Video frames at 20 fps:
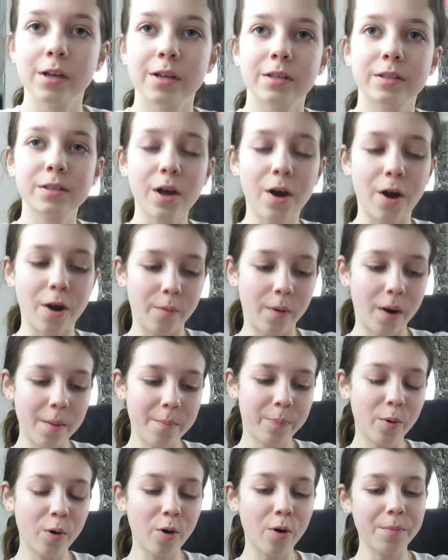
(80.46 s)
So I
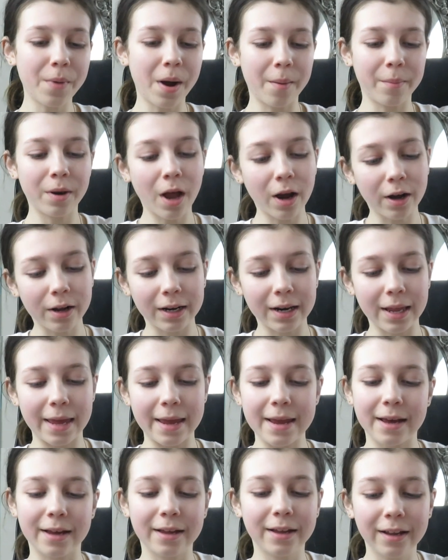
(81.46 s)
bought mum,
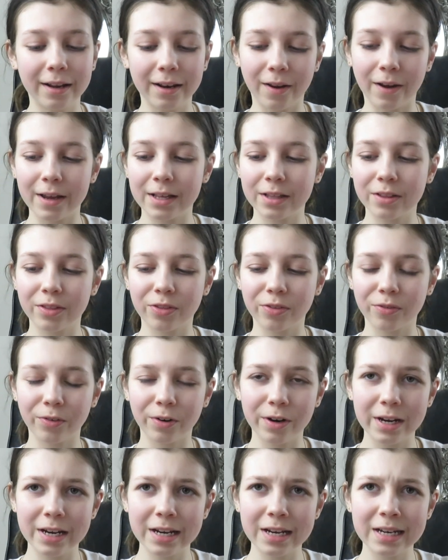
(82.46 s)
luckily, like
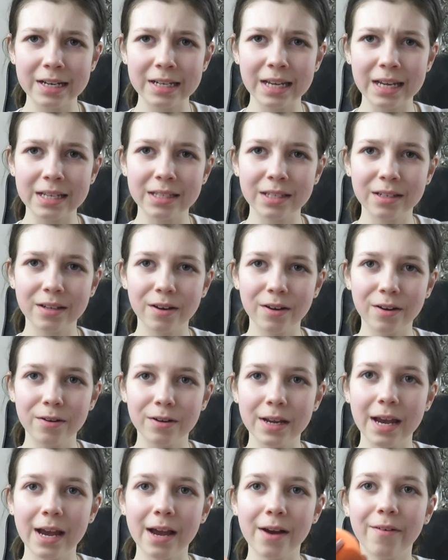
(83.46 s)
3 days ago
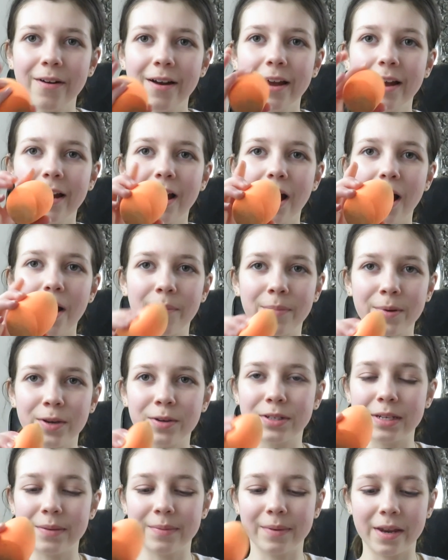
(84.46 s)
now, a
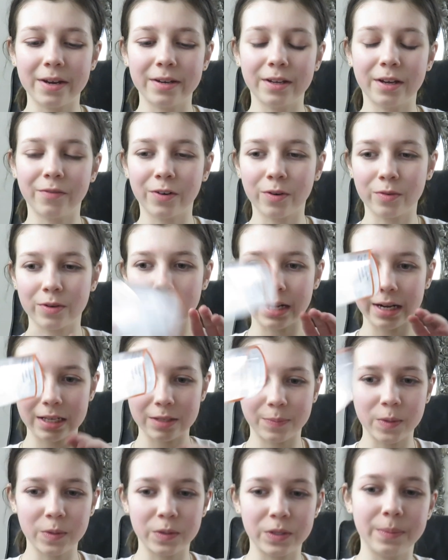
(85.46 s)
beauty blender, Real
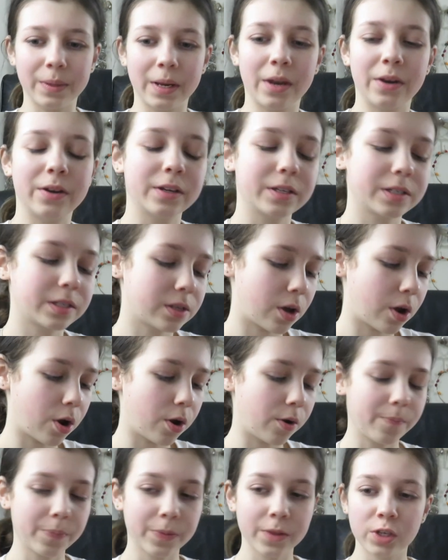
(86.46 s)
Techniques beauty blender.
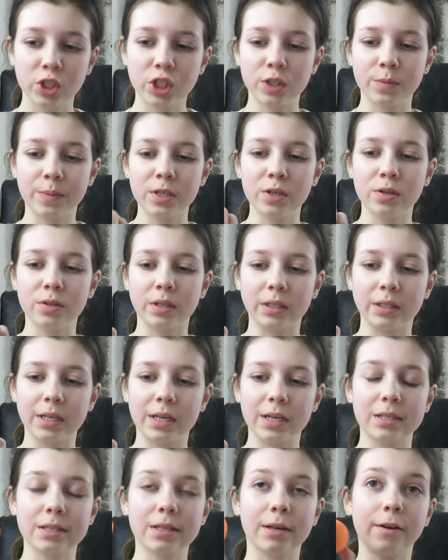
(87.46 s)
So she's been using
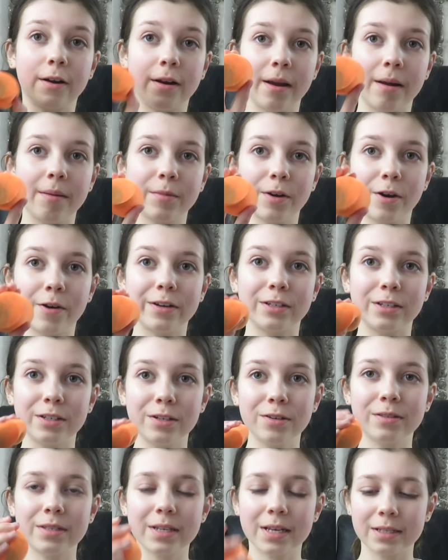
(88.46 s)
this, so I'm going to
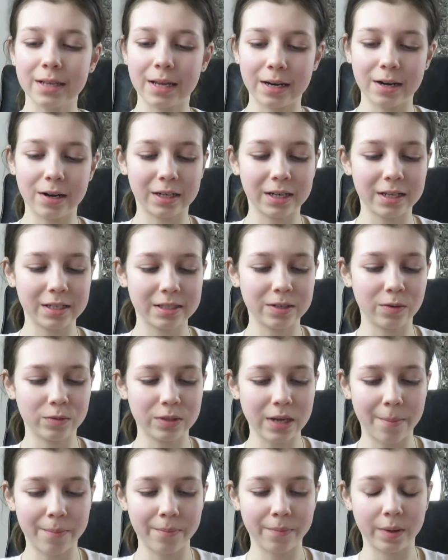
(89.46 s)
use this, and luckily it's still
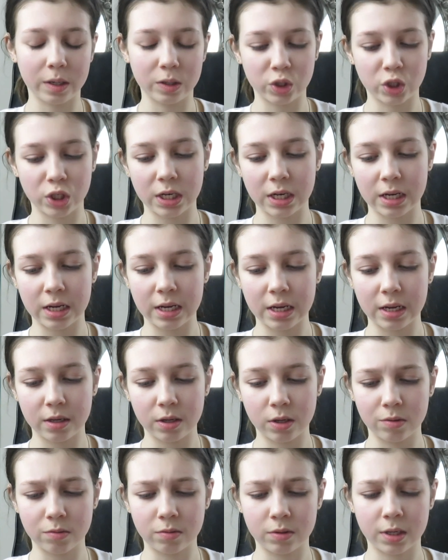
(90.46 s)
damp because she
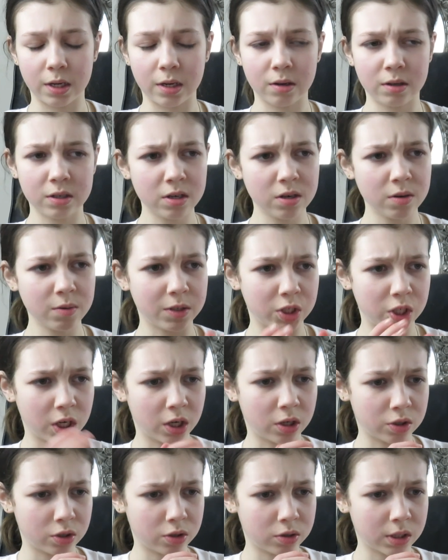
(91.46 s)
used it. I don't know where she
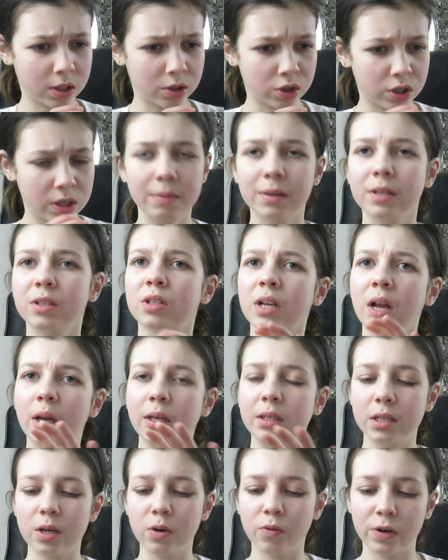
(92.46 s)
does use it actually, but it's
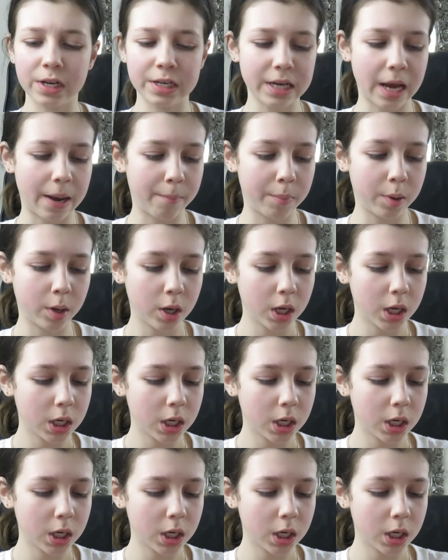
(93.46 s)
like still really damp.